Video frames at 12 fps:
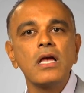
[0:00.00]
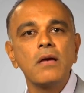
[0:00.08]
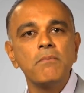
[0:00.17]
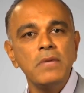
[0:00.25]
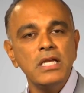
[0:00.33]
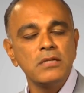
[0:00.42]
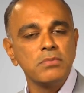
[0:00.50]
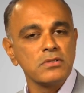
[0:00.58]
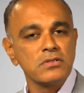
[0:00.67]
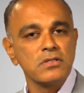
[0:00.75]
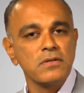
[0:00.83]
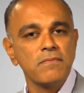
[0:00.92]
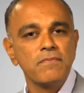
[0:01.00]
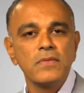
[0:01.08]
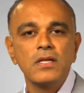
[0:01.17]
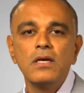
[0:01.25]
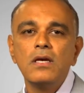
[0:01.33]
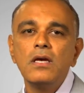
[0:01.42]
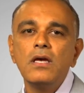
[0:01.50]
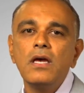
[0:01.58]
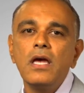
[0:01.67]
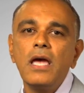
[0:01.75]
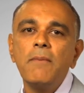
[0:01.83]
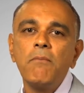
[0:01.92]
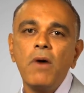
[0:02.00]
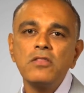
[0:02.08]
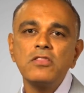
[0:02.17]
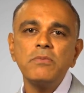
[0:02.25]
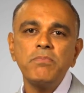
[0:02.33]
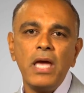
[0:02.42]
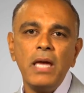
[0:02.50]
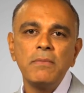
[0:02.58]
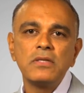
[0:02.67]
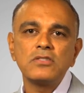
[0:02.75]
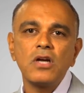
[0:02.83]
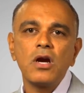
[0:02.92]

amenable to. And monthly payments